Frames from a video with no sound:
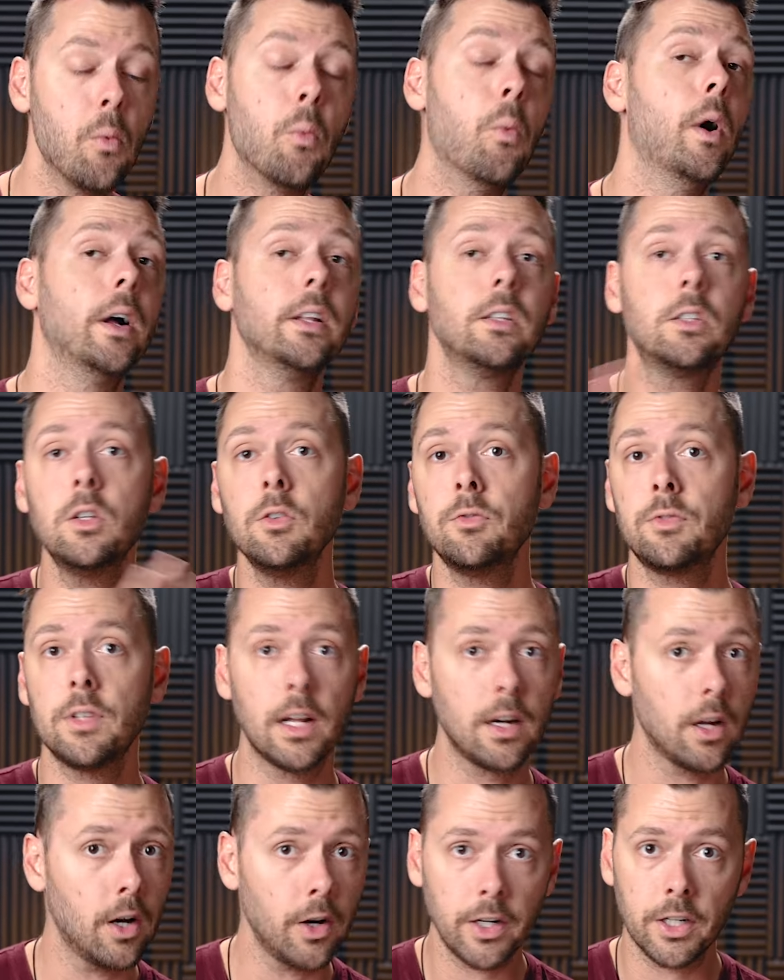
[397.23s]
Once you've
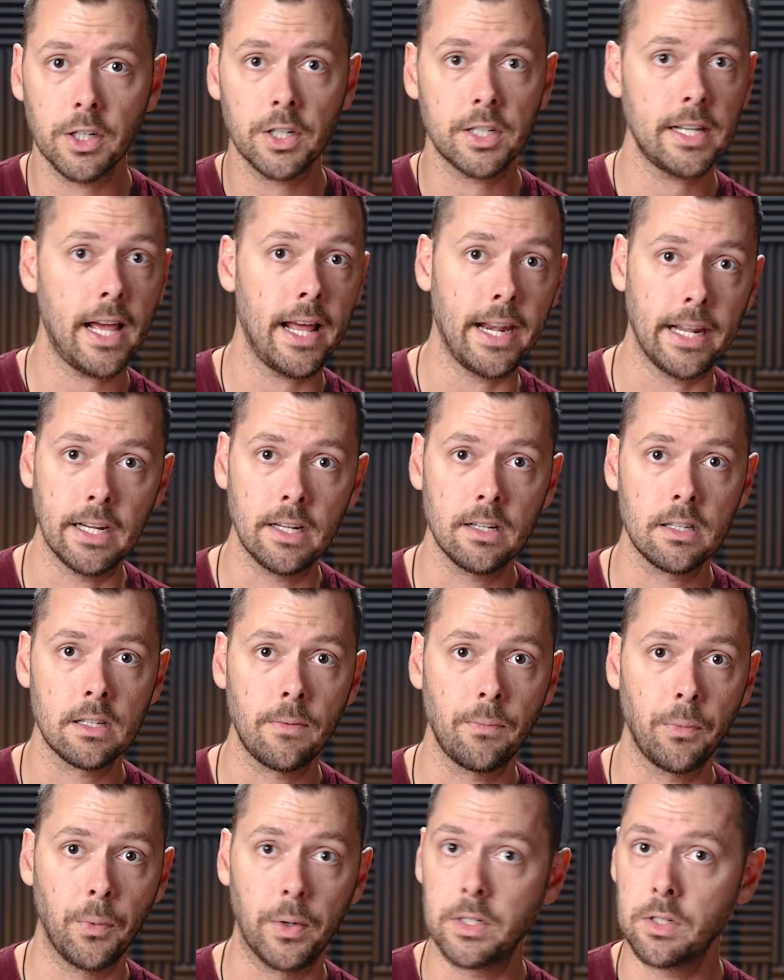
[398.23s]
done all your
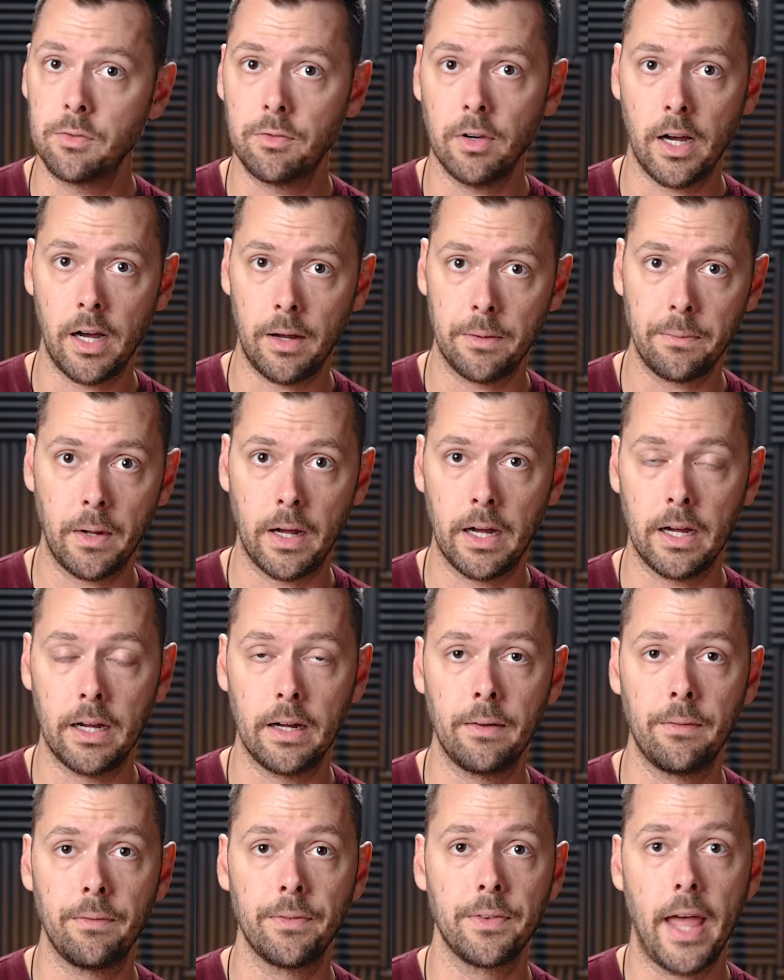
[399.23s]
settings, once you've uh,
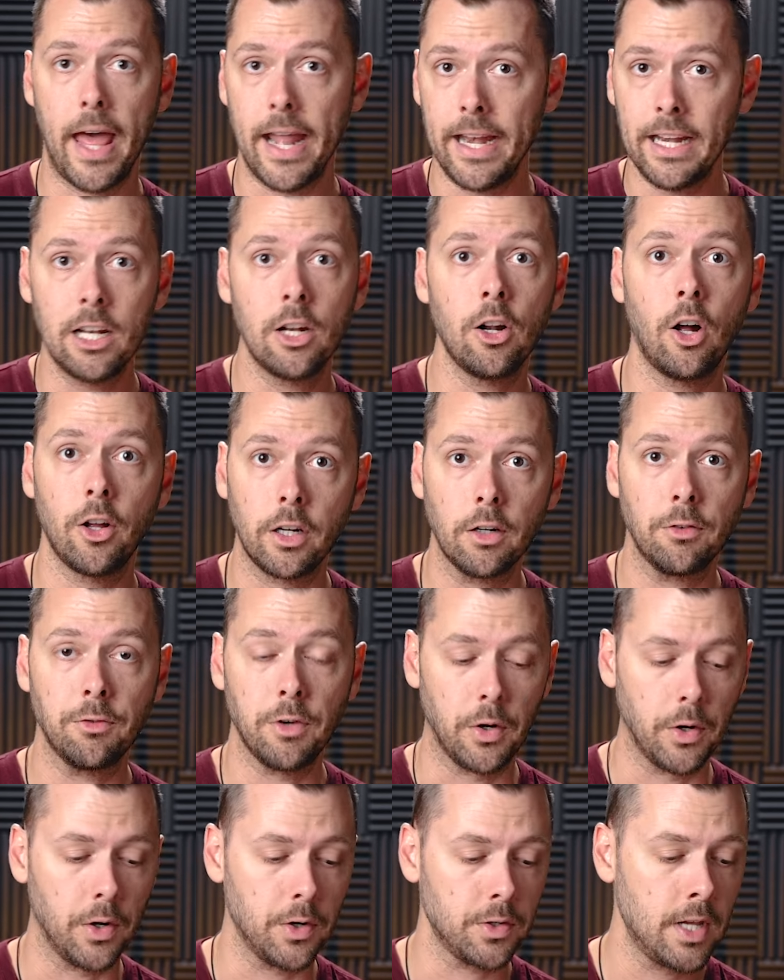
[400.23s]
um, edited all your
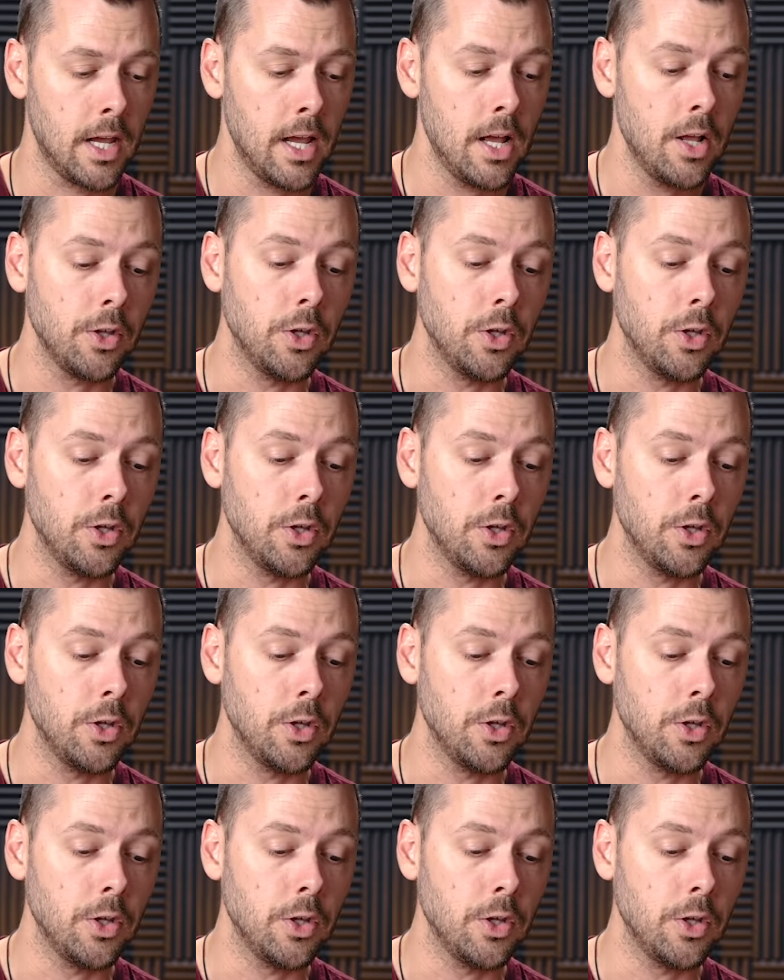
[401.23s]
photos,